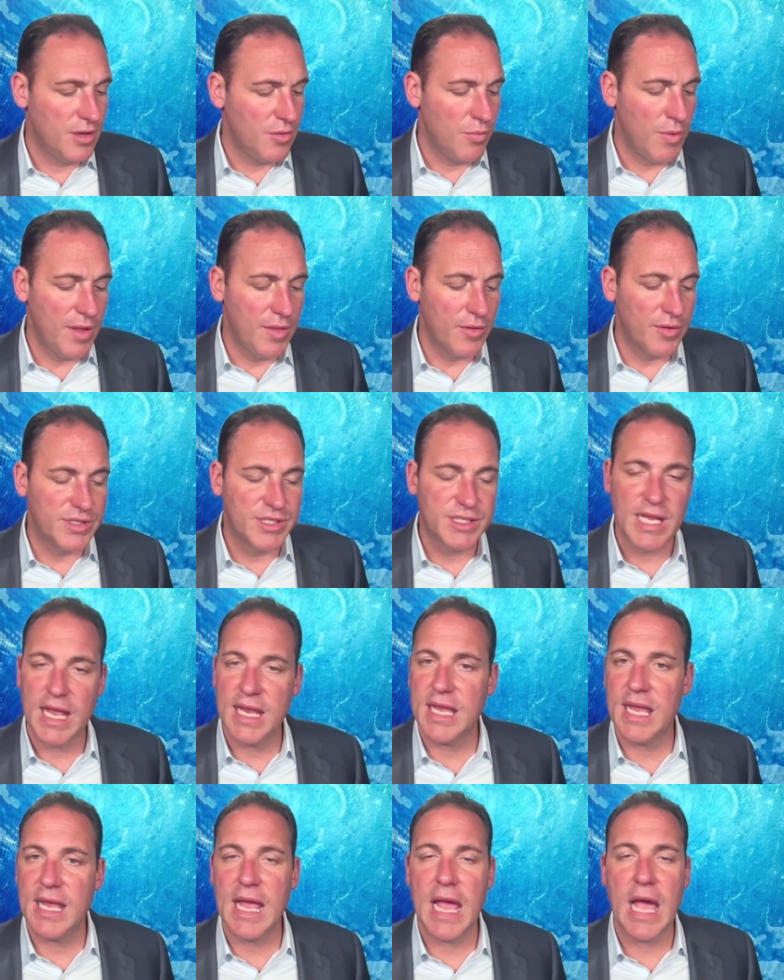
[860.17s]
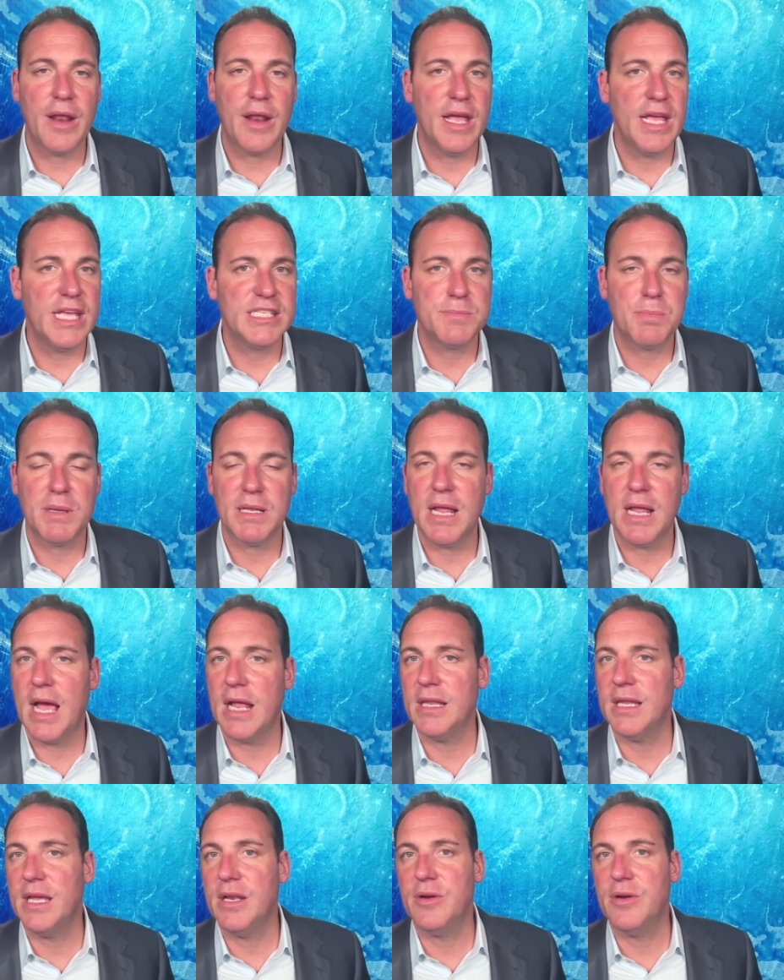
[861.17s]
whether it's taking out
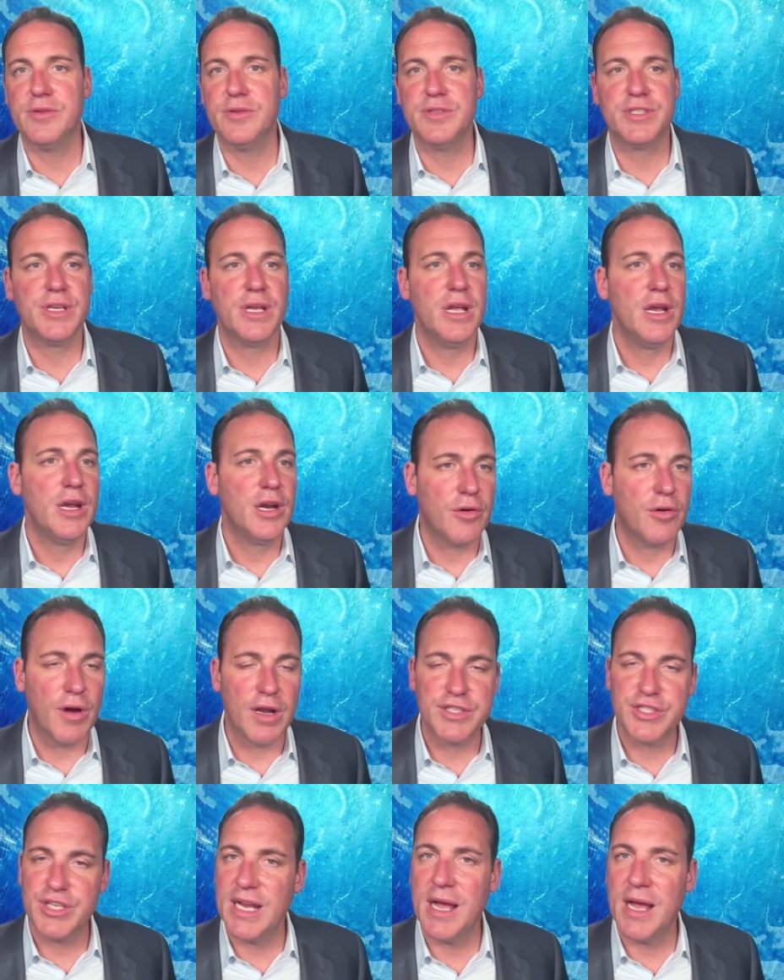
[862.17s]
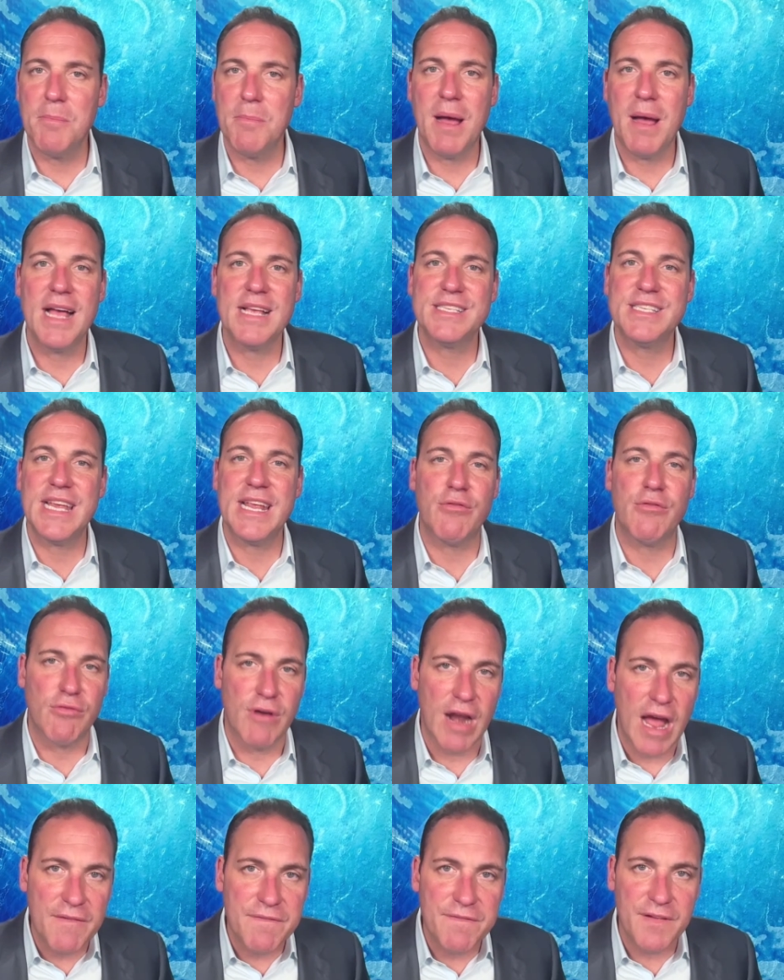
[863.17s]
Hezbollah leaders, crushing Hamas in
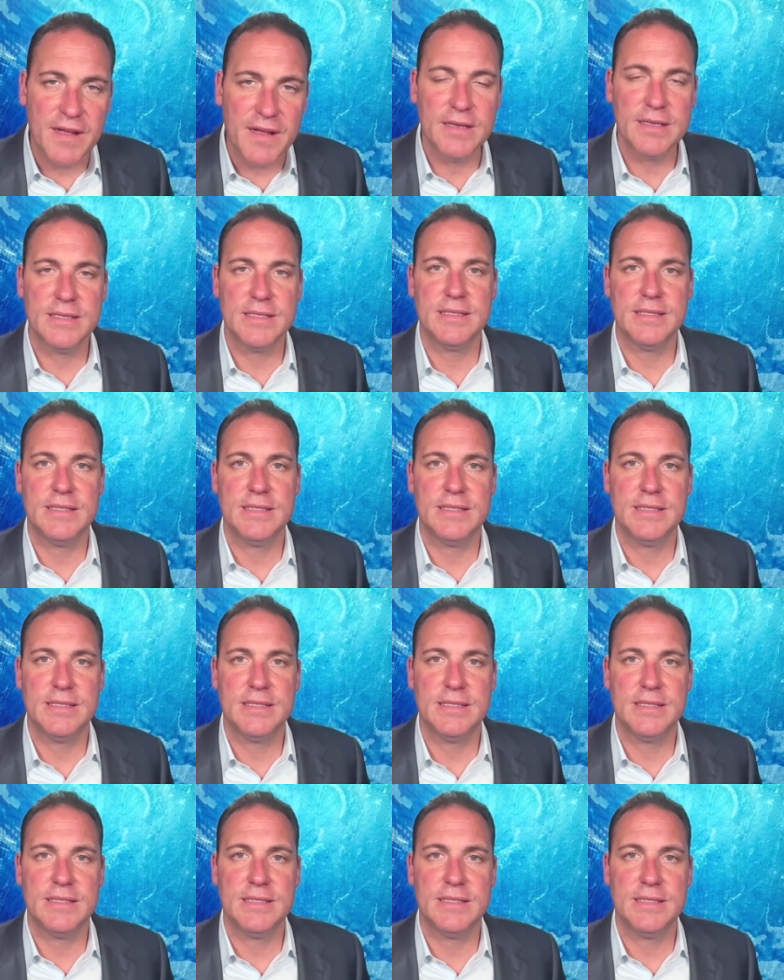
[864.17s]
Rafah,